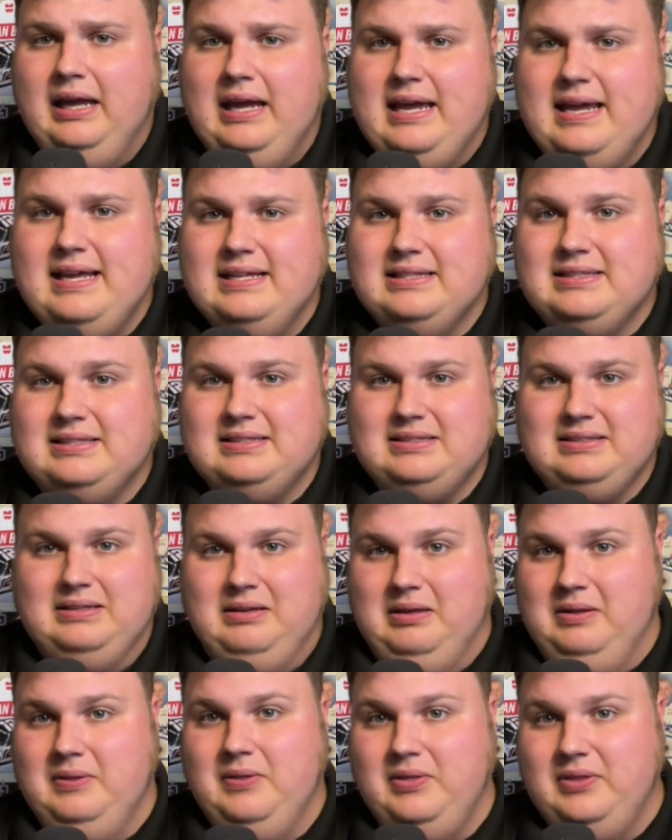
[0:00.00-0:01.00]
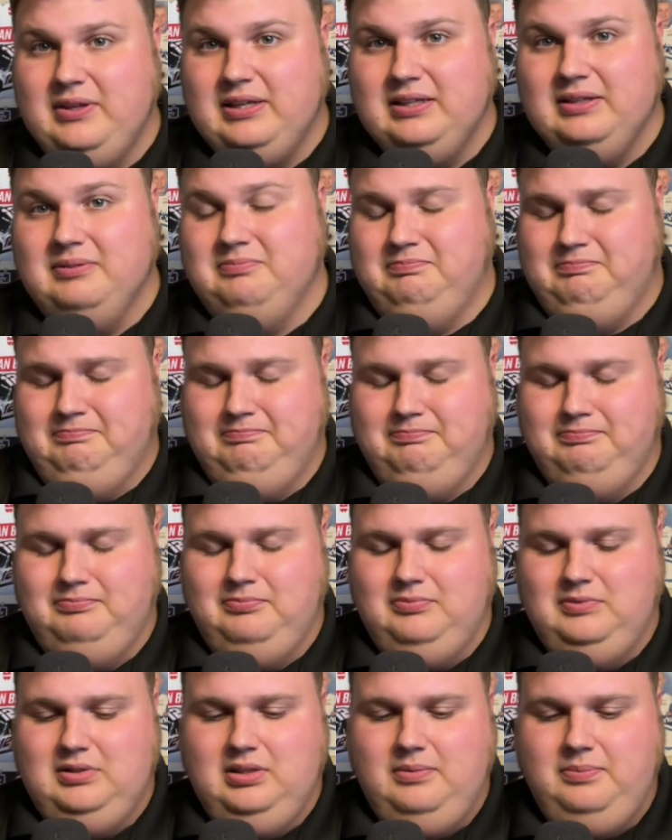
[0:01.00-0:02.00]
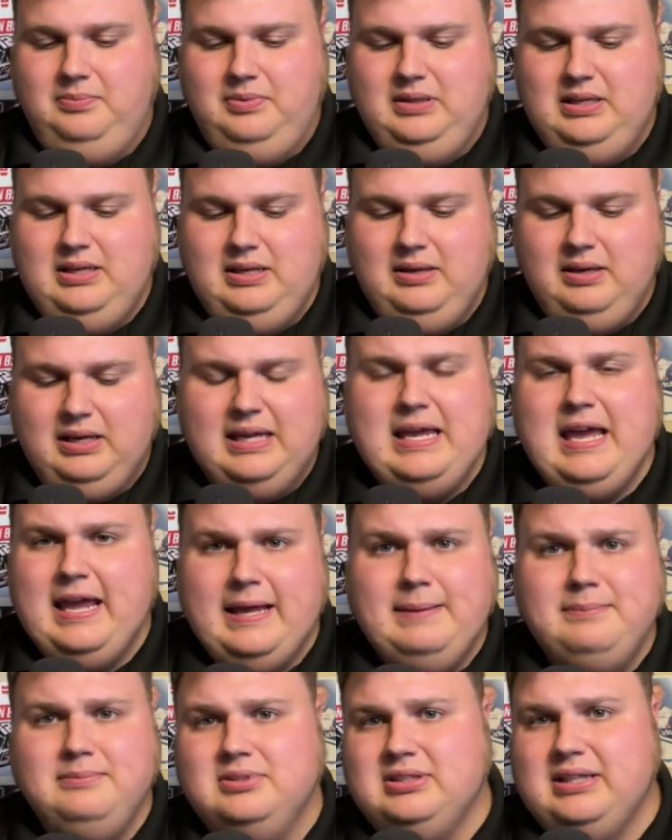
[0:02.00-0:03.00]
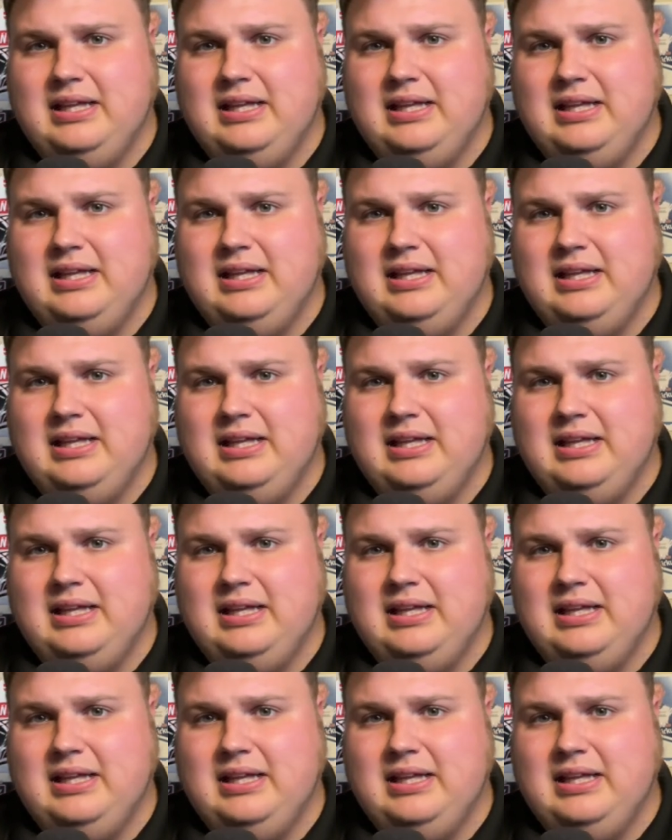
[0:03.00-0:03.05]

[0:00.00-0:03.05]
It's the games